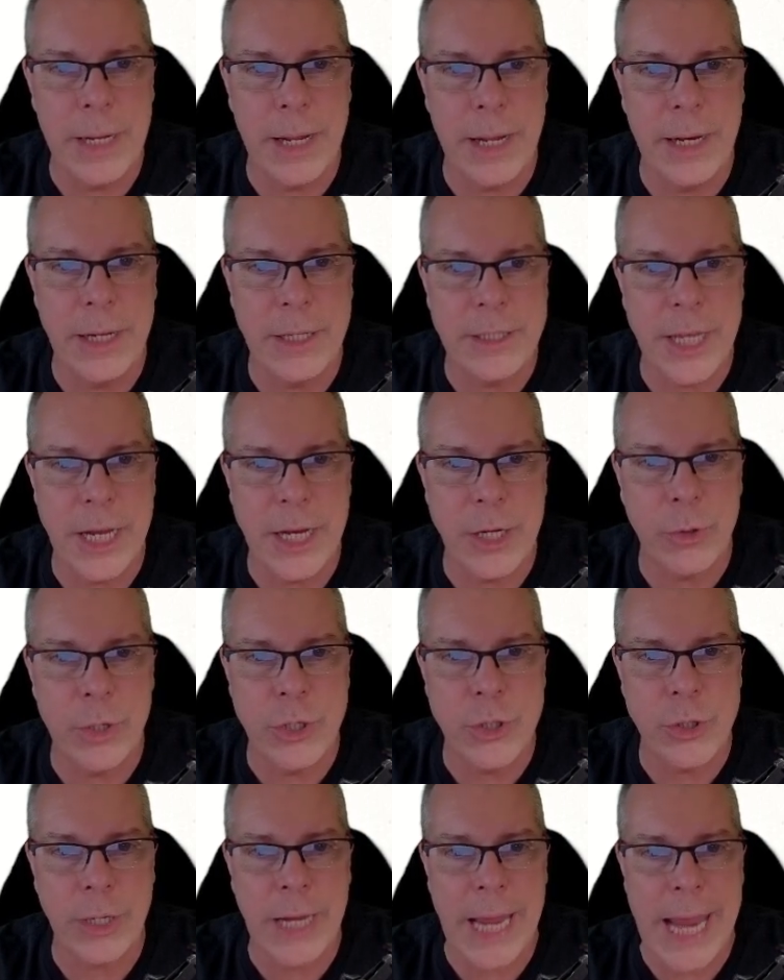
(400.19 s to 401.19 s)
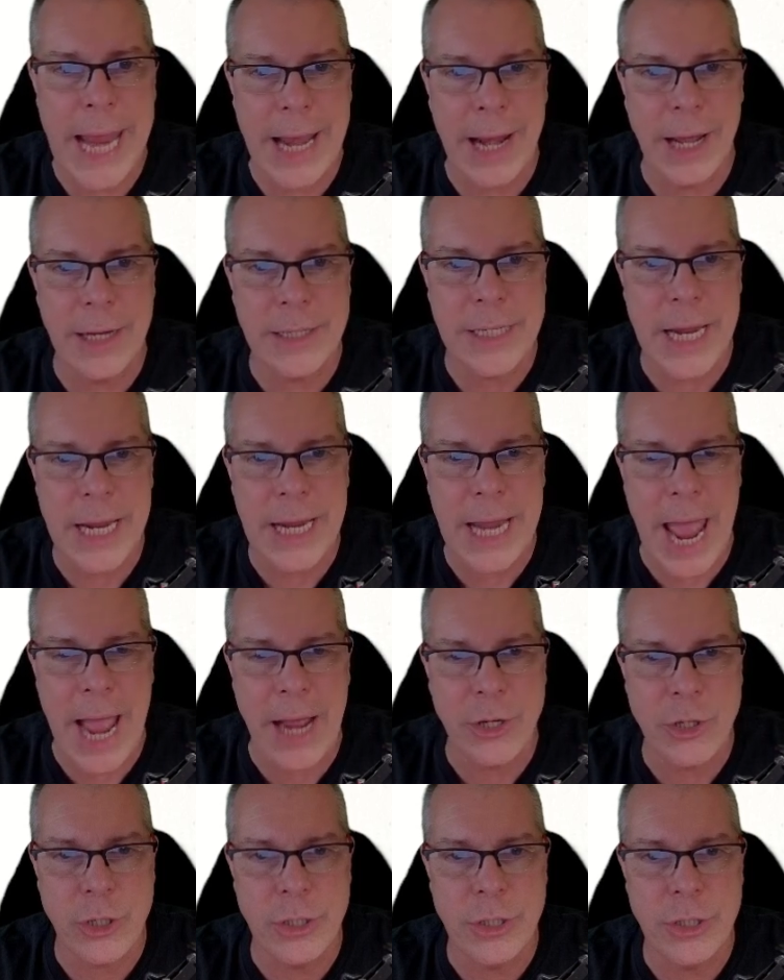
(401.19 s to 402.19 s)
An insane creature cannot take
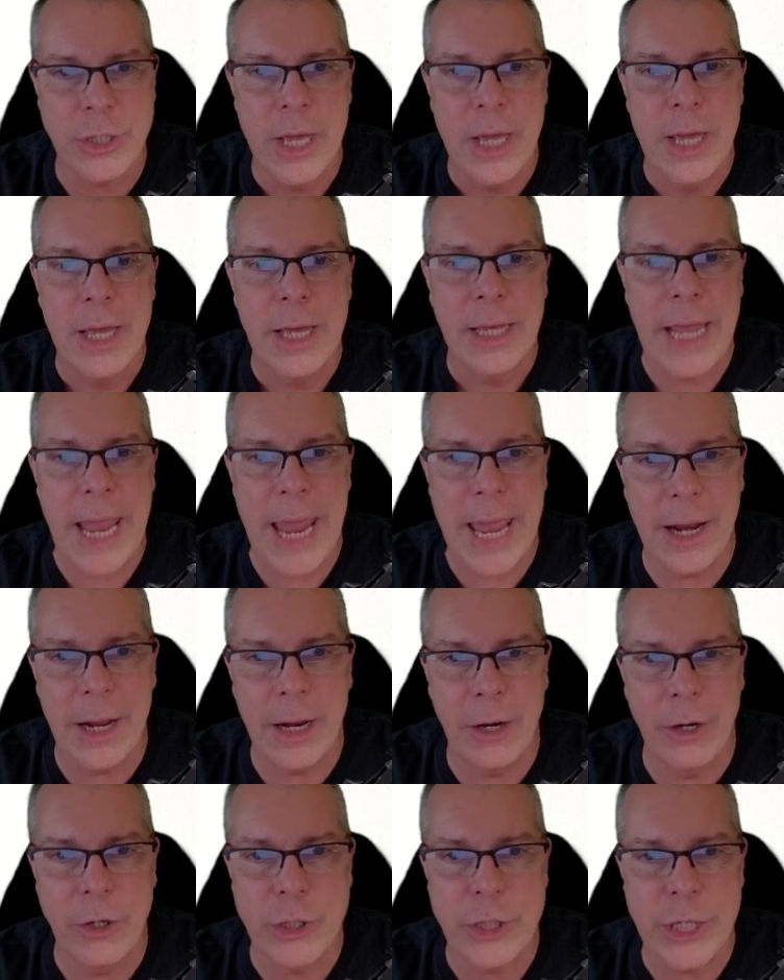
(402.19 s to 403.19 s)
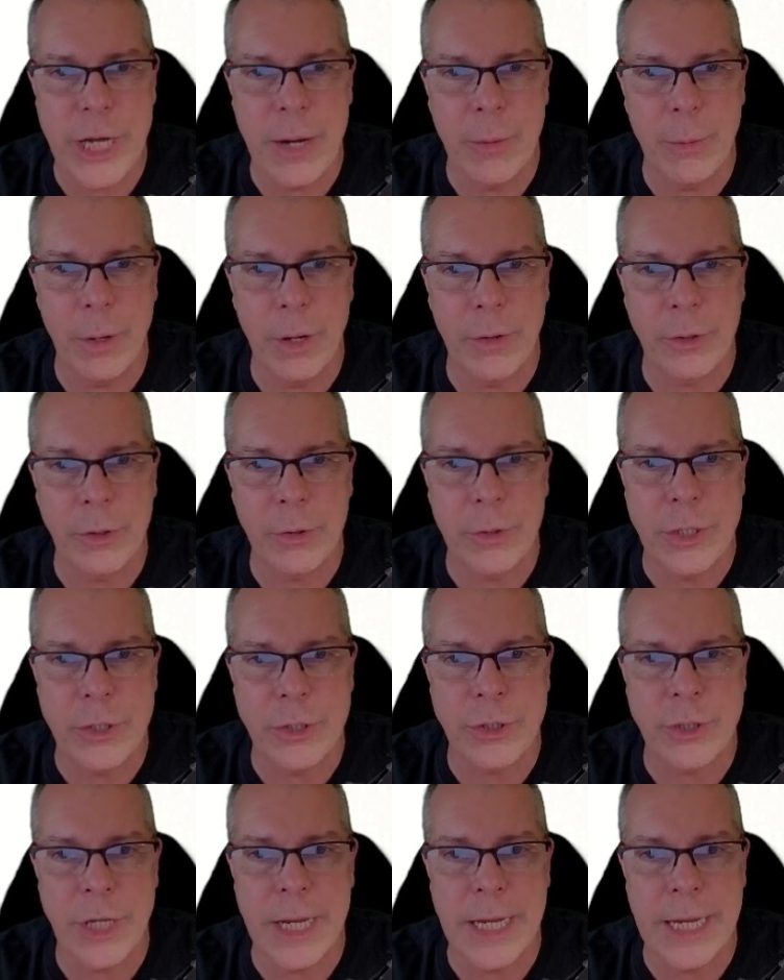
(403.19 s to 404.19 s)
actions, cannot understand what other creatures
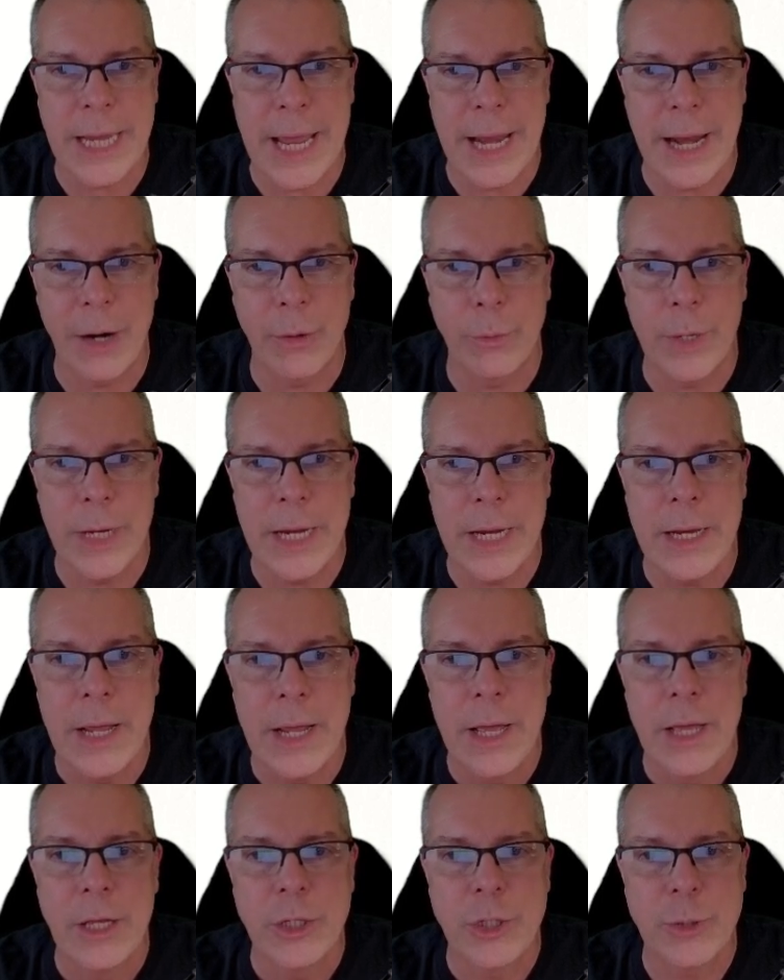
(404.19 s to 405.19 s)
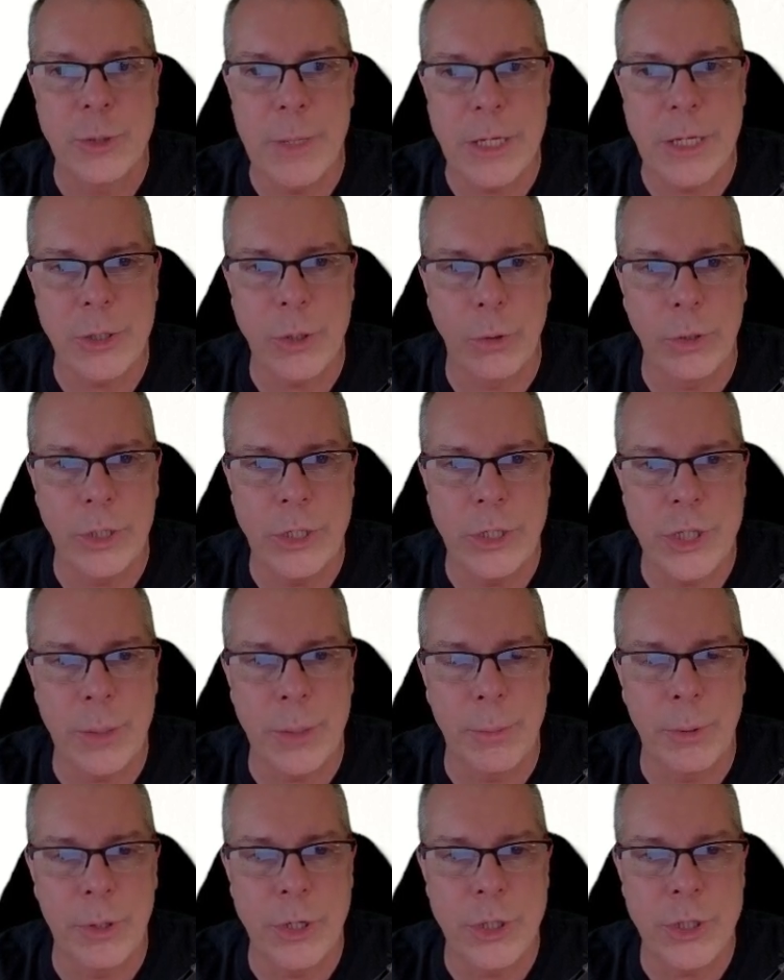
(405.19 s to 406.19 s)
say, cannot read, speaks only
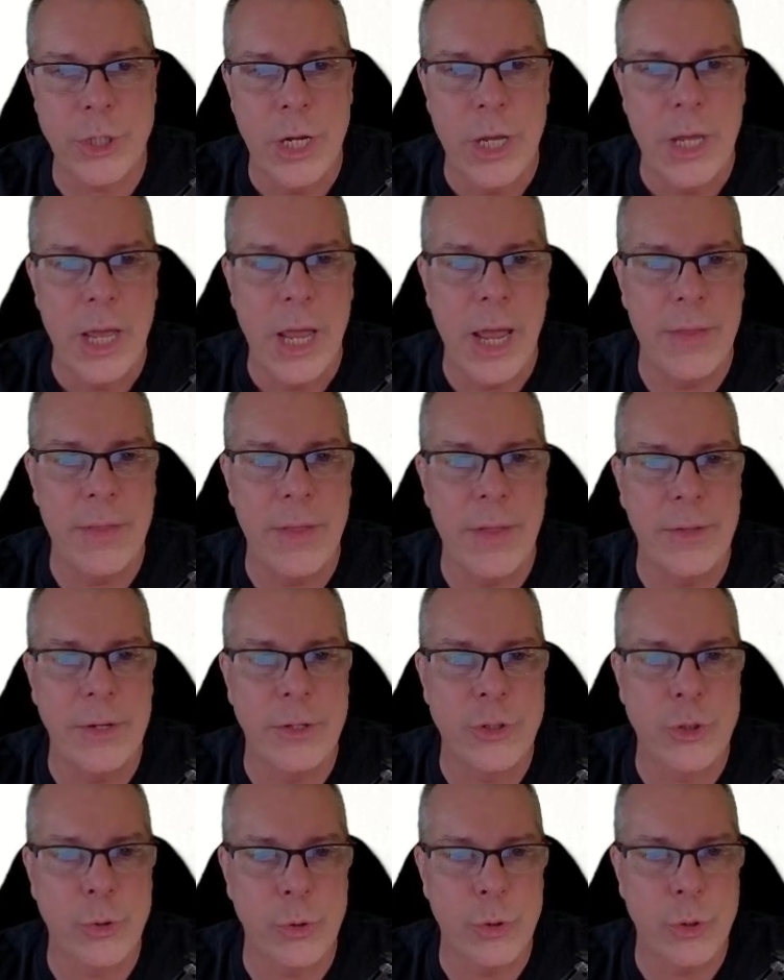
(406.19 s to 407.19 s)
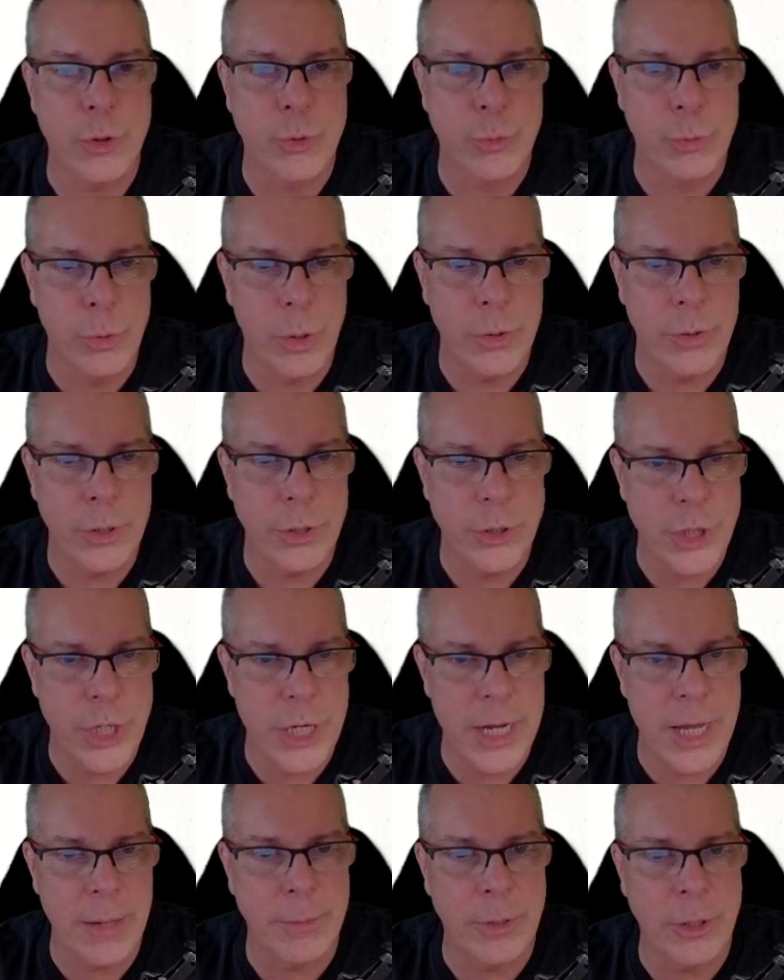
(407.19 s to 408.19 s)
gibberish, and then the
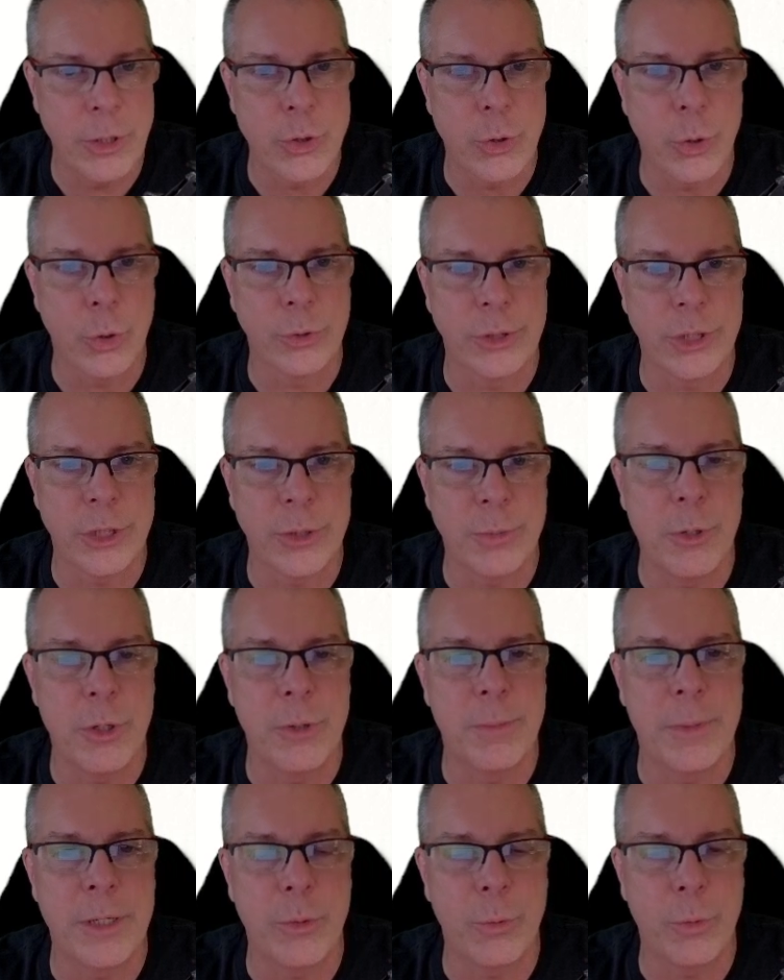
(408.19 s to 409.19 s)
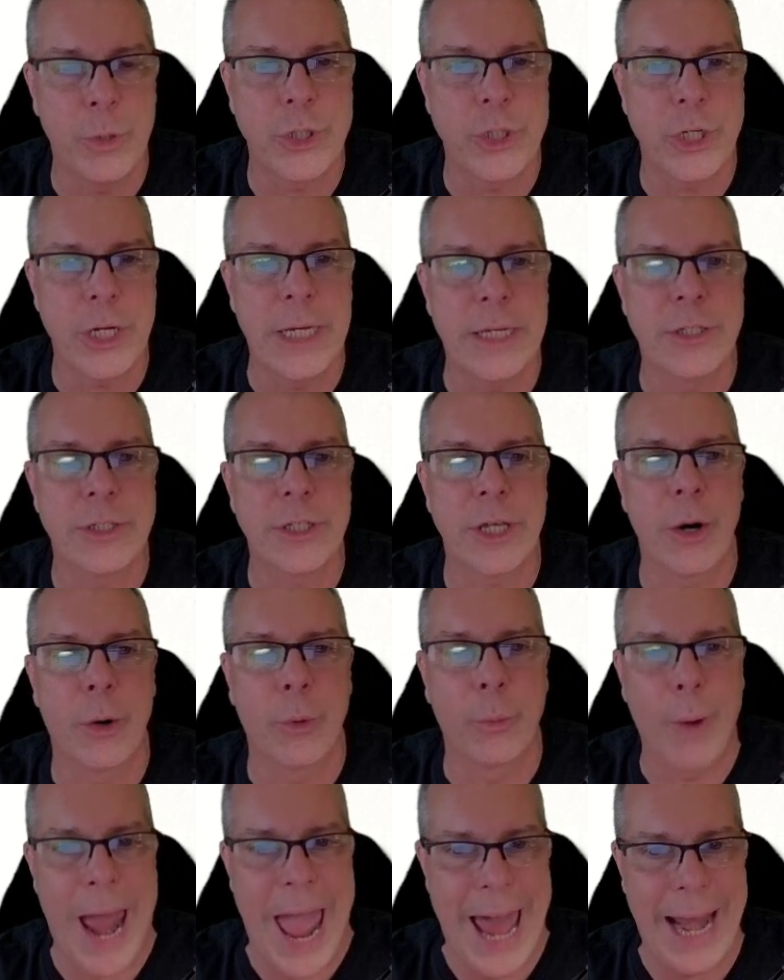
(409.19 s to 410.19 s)
GM controls its movement, which is
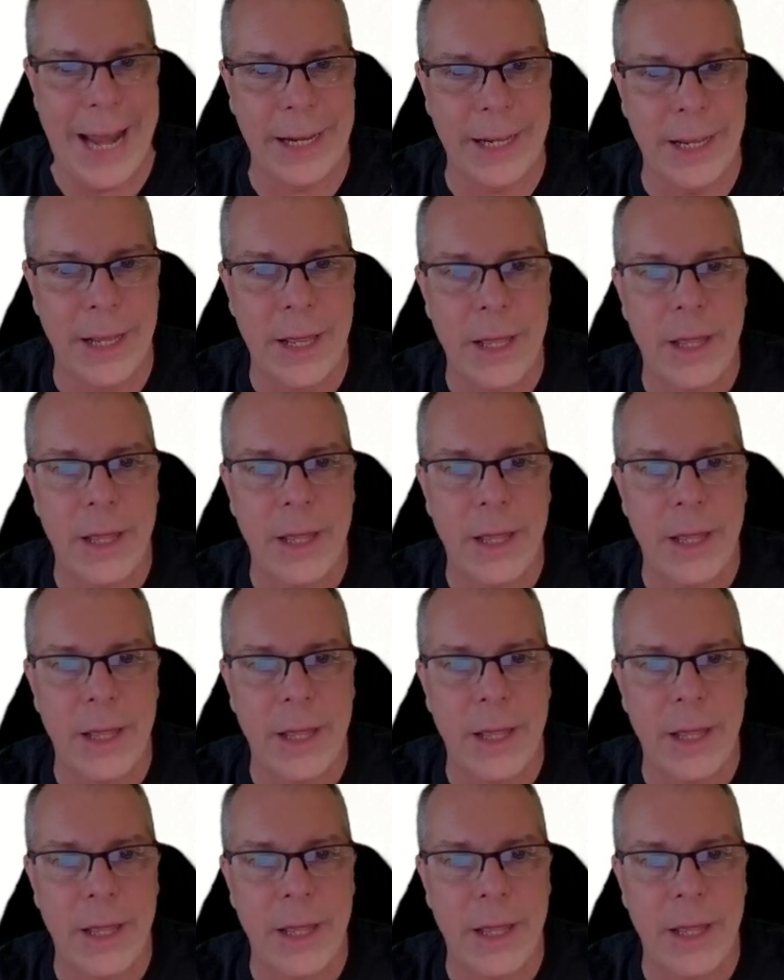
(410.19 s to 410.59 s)
erratic.